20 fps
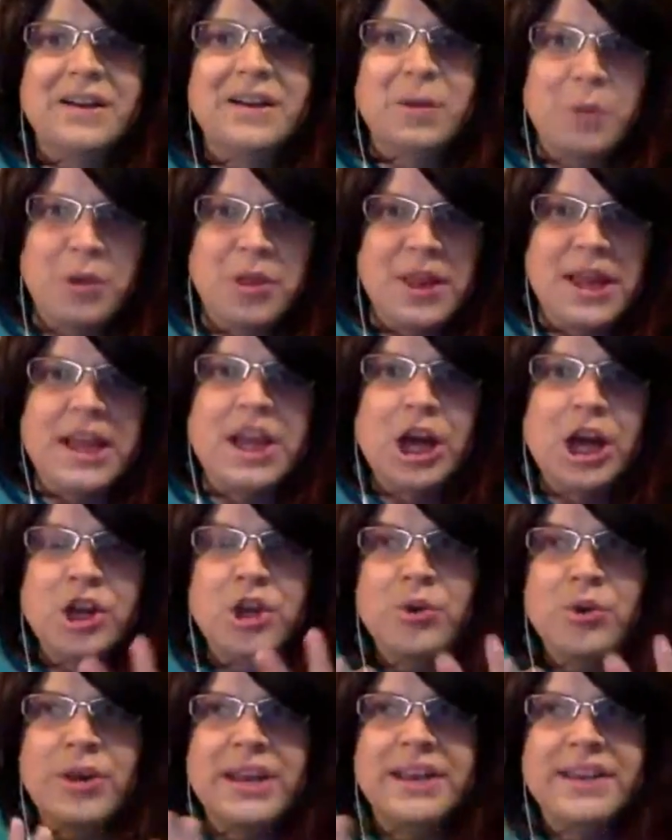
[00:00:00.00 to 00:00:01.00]
Like,
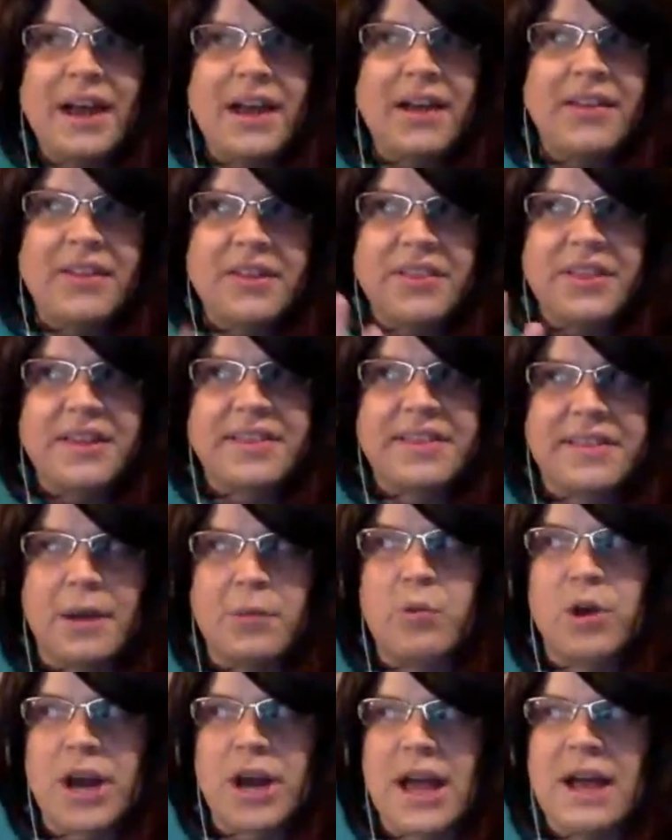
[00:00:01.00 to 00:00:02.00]
you can tell that they
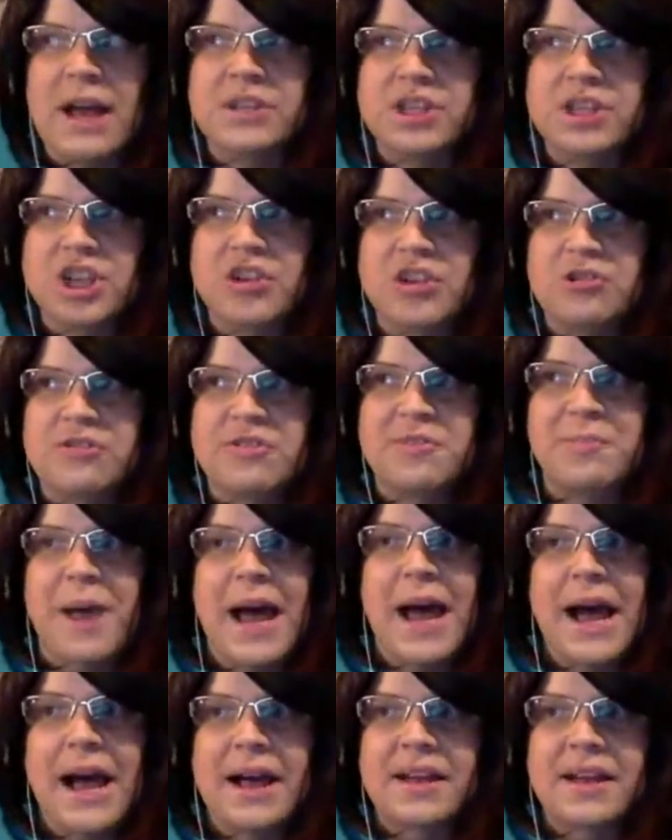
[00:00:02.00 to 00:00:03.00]
somewhat have each other's
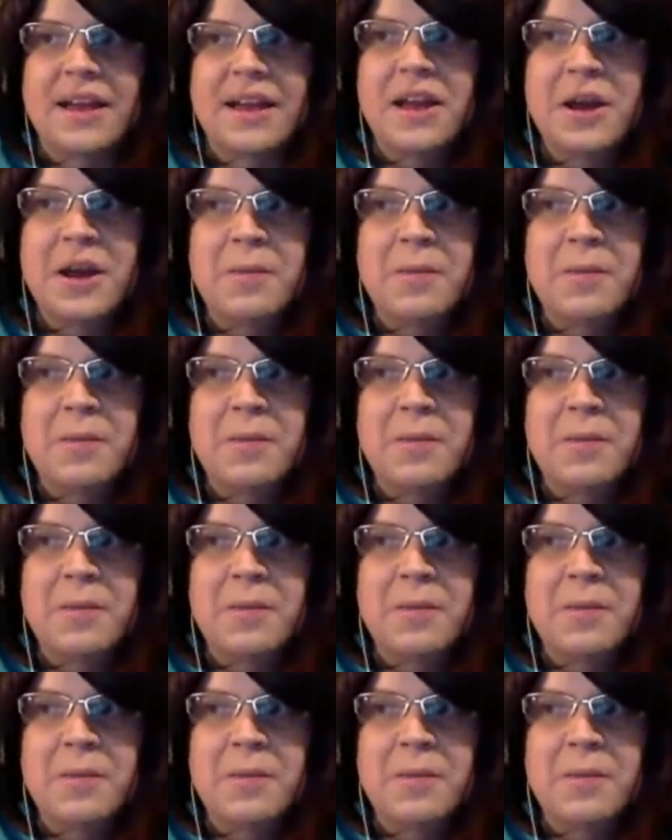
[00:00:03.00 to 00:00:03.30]
back.